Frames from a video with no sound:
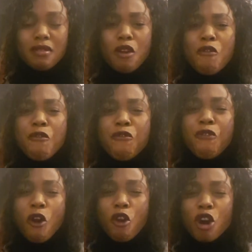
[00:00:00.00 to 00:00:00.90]

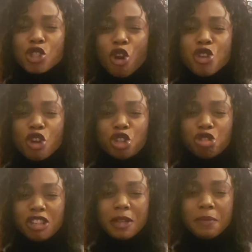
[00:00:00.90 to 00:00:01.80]
Focus on your
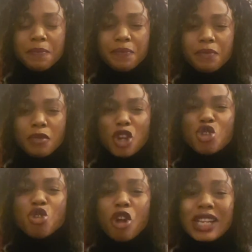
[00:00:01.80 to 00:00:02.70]
dream.
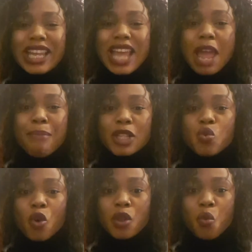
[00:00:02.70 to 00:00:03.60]
Do not care about
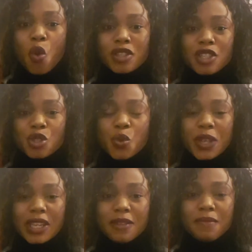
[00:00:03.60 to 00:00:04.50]
what the world is
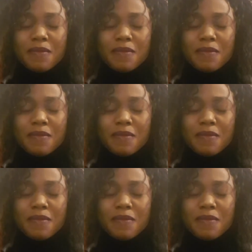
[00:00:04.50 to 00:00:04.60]
doing.